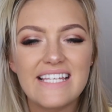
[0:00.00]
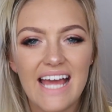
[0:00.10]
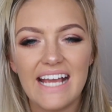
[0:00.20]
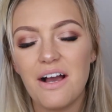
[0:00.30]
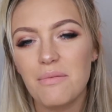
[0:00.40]

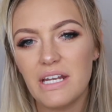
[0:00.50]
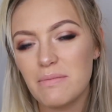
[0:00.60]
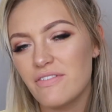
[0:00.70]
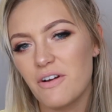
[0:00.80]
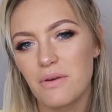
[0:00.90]
today I'm going
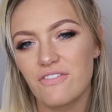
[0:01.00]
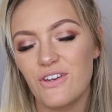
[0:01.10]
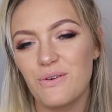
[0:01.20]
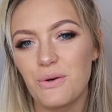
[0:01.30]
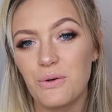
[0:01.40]
to be filming for
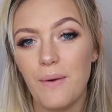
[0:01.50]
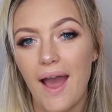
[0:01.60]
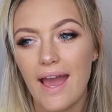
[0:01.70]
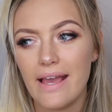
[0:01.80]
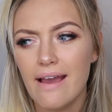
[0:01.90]
you all
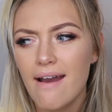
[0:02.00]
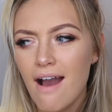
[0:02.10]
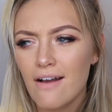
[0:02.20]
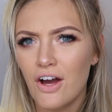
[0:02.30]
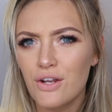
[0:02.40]
a
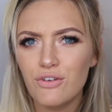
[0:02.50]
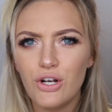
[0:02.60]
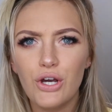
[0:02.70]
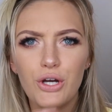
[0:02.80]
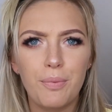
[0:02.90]
kind of
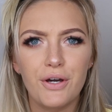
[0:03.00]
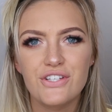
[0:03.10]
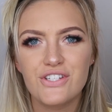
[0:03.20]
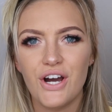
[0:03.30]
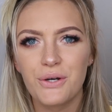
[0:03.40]
lookbook
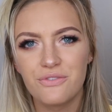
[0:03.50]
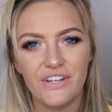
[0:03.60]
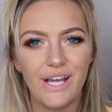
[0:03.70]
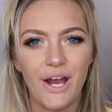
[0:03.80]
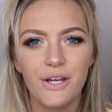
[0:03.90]
style
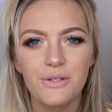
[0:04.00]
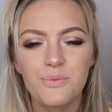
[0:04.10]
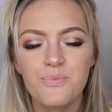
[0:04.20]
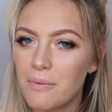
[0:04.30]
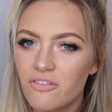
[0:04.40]
video
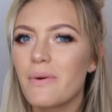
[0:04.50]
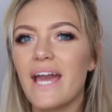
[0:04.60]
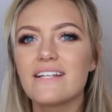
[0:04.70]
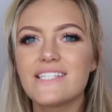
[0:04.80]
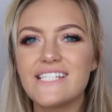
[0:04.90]
before we
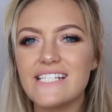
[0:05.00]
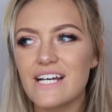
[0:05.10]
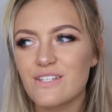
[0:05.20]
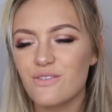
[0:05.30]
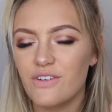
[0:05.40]
get into the
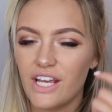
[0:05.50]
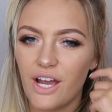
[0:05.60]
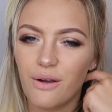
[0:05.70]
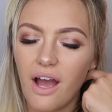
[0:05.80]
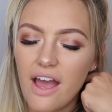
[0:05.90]
details of the
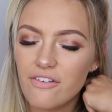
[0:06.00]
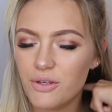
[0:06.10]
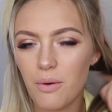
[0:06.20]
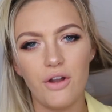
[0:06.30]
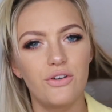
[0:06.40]
video,
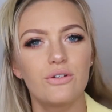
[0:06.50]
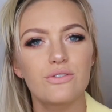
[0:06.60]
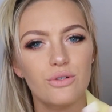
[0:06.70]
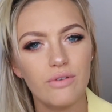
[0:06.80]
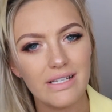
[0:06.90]
if you are
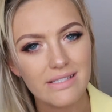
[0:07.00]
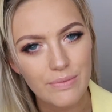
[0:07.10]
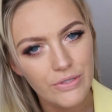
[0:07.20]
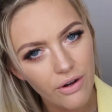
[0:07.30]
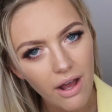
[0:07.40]
not already
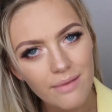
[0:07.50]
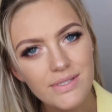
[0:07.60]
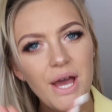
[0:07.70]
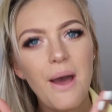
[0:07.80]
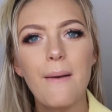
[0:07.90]
subscribed,